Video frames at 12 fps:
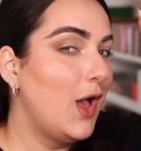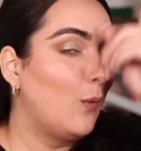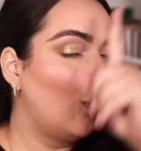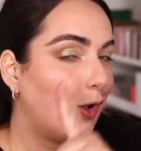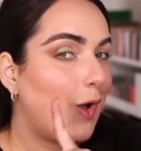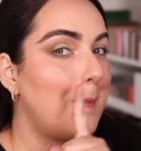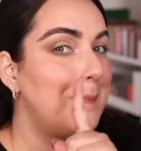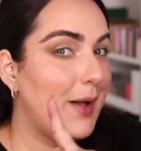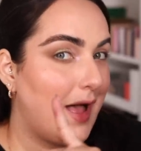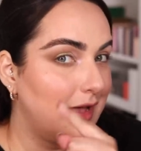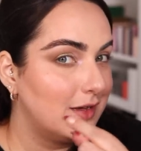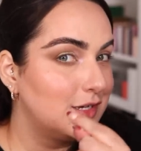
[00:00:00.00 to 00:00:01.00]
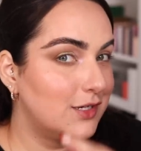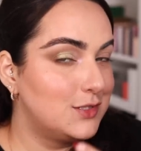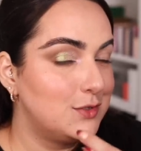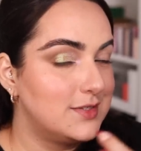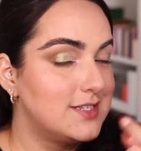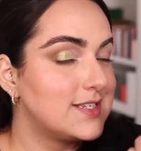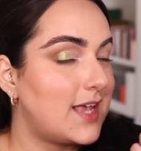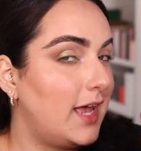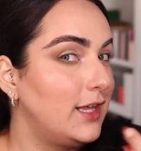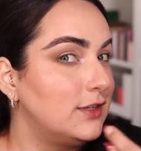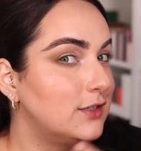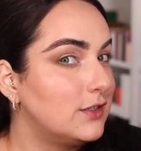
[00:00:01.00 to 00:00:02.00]
We'll go back to this
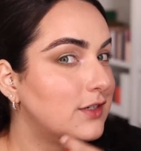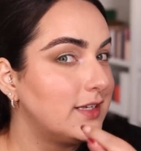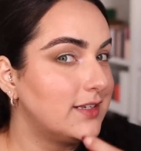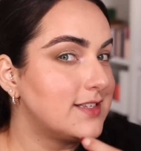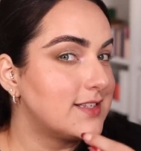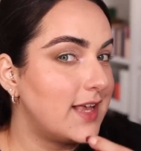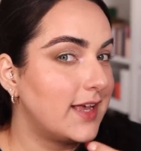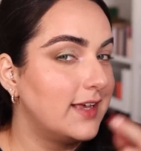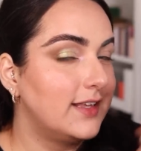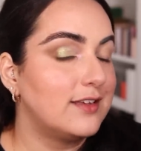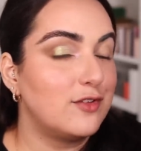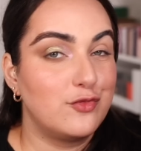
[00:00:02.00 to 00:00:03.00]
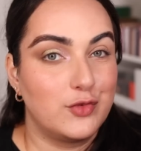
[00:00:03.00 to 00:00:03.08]
eye look in a second.